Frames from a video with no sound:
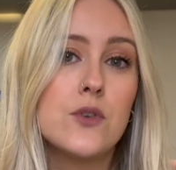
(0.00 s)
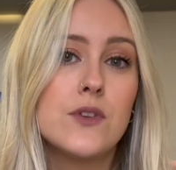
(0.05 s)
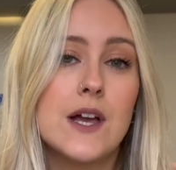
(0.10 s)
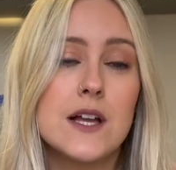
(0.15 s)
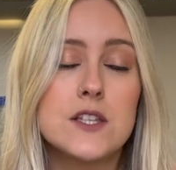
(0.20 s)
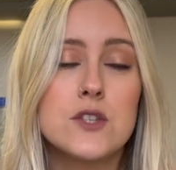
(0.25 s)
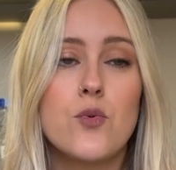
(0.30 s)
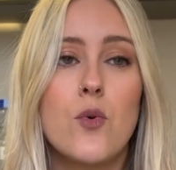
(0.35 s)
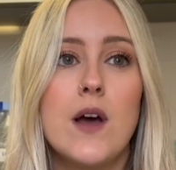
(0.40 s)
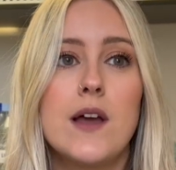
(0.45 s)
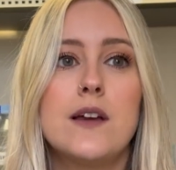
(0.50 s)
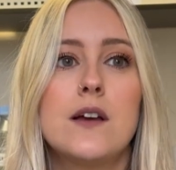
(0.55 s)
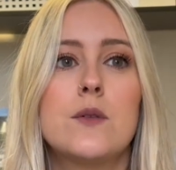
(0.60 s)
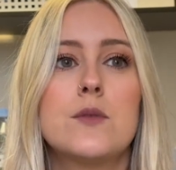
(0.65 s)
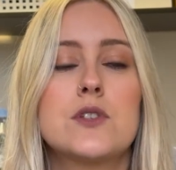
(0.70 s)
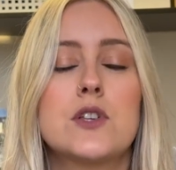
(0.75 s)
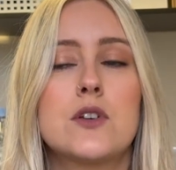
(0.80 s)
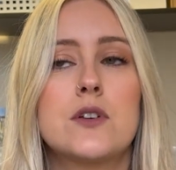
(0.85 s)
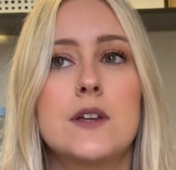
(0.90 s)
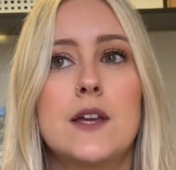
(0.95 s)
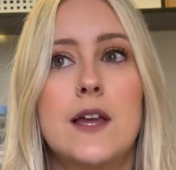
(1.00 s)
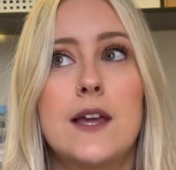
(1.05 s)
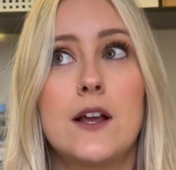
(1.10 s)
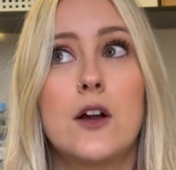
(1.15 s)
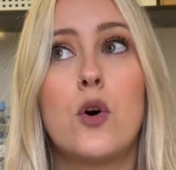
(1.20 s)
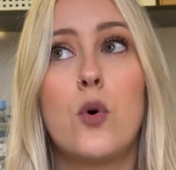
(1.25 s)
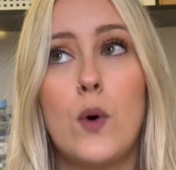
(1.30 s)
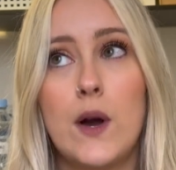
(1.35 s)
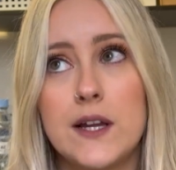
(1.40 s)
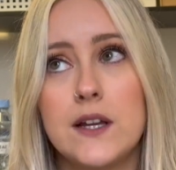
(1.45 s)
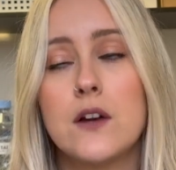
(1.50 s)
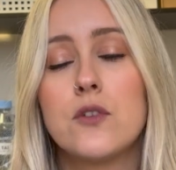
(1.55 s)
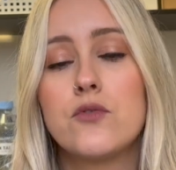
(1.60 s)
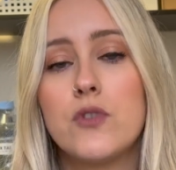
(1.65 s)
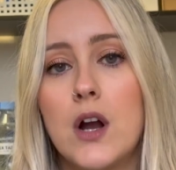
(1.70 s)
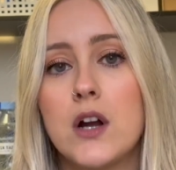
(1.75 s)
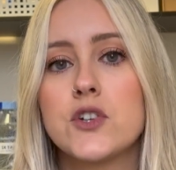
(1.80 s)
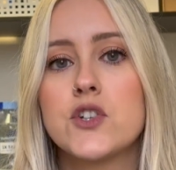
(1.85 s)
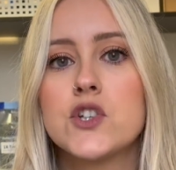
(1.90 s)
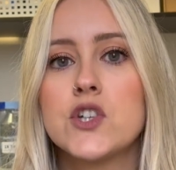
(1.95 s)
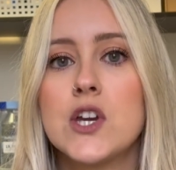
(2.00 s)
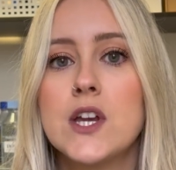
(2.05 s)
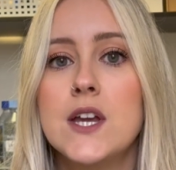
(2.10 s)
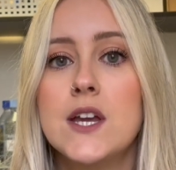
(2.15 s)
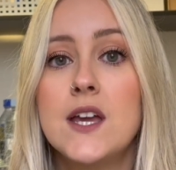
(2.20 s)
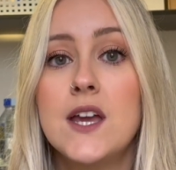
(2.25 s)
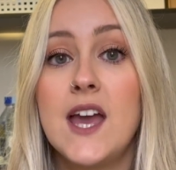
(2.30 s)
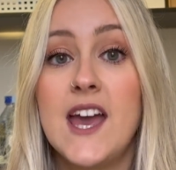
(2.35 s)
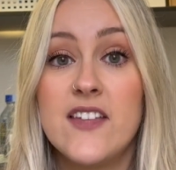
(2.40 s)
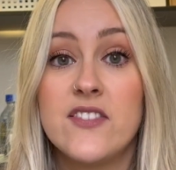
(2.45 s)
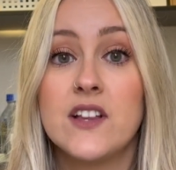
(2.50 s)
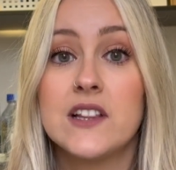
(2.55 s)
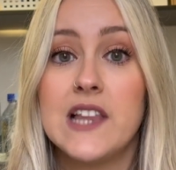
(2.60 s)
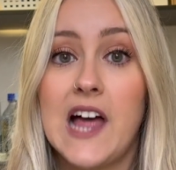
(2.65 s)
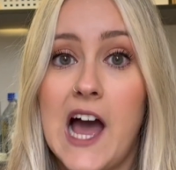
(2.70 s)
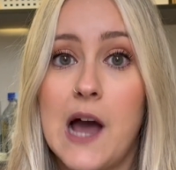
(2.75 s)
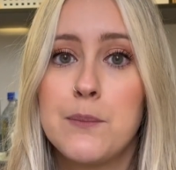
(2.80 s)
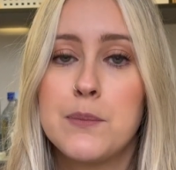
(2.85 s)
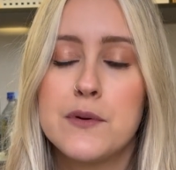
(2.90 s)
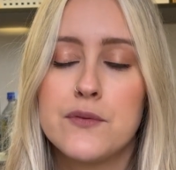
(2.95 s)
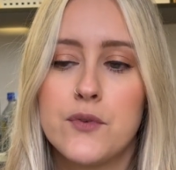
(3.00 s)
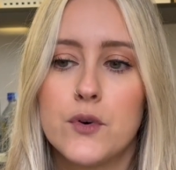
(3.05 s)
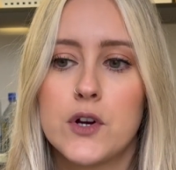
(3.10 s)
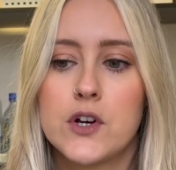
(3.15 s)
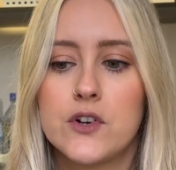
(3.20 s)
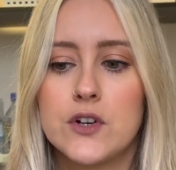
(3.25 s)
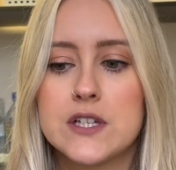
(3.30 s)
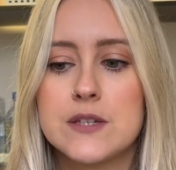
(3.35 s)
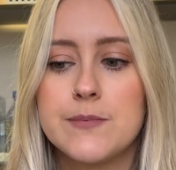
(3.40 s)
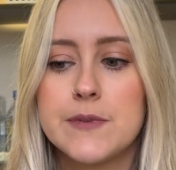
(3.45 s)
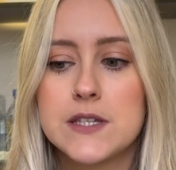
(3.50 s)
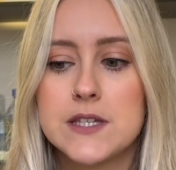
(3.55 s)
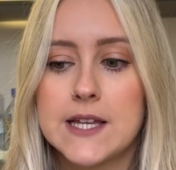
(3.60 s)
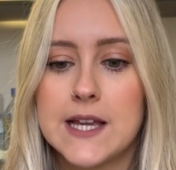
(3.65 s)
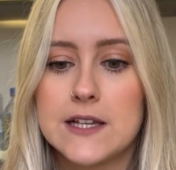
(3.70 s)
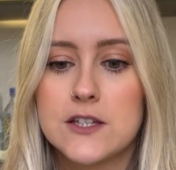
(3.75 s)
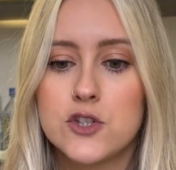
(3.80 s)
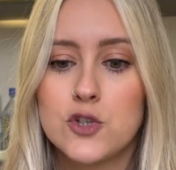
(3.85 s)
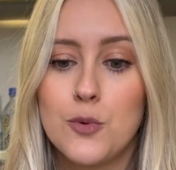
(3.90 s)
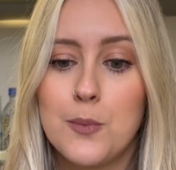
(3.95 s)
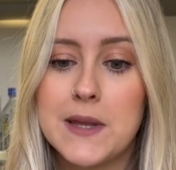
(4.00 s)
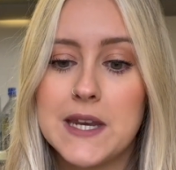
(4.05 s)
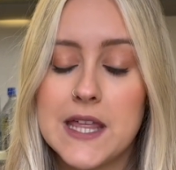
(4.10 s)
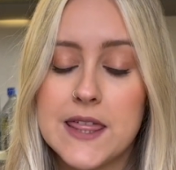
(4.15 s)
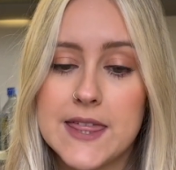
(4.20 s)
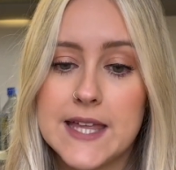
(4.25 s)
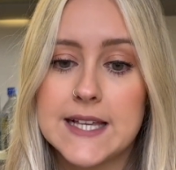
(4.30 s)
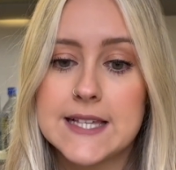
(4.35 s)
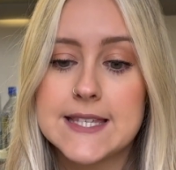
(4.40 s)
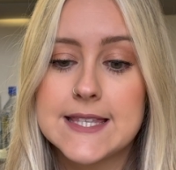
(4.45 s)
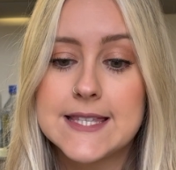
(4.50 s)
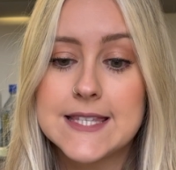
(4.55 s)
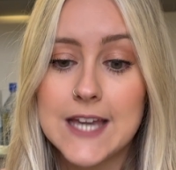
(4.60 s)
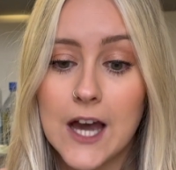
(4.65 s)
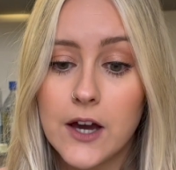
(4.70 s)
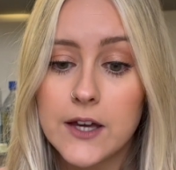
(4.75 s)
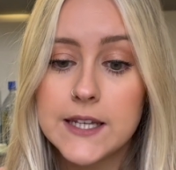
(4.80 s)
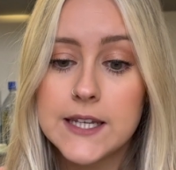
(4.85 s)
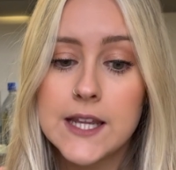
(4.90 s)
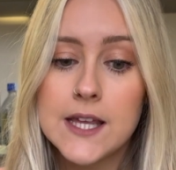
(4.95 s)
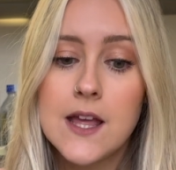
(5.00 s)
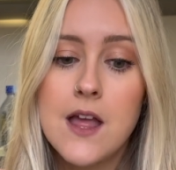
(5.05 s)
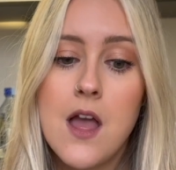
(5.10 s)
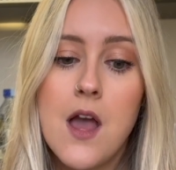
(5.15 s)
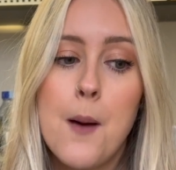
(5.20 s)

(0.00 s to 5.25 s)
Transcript: That's why I was in quite a rush in the lab before Christmas to get so many things done.